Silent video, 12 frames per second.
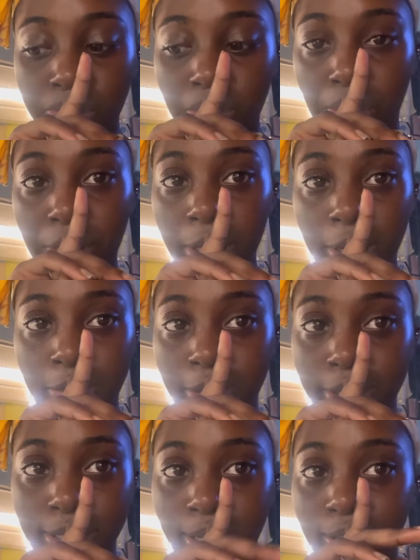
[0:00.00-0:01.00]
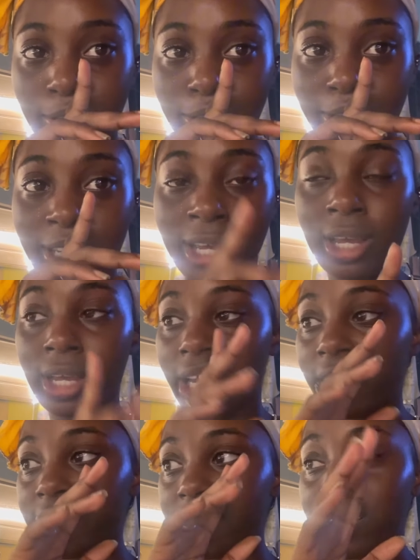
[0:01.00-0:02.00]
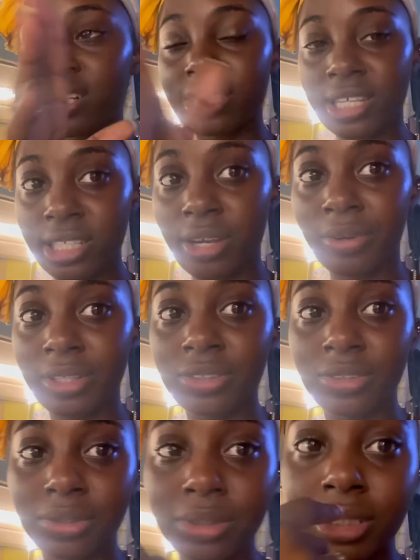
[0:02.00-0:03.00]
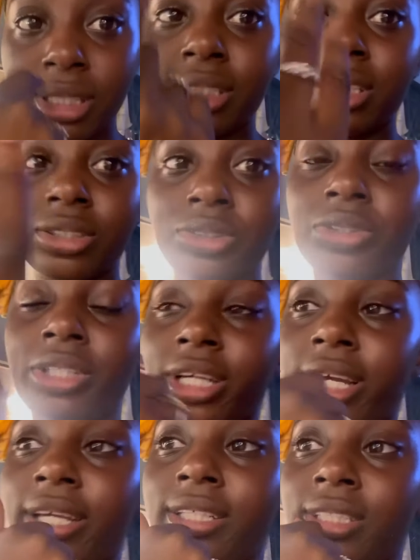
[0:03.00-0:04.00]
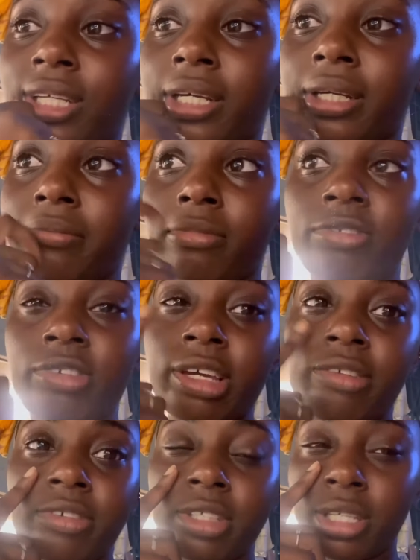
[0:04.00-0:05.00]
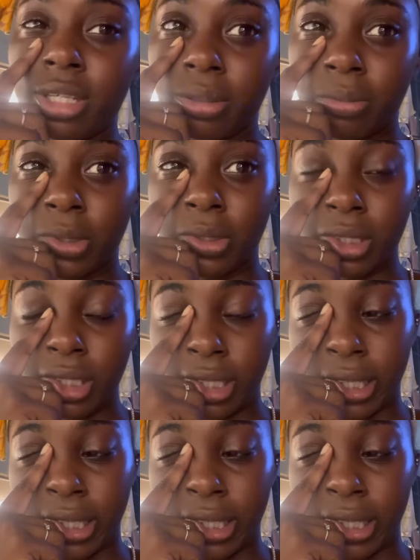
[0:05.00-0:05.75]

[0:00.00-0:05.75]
I meet them not out. Because last night I went out, as I showed you guys, and I figured to take them out.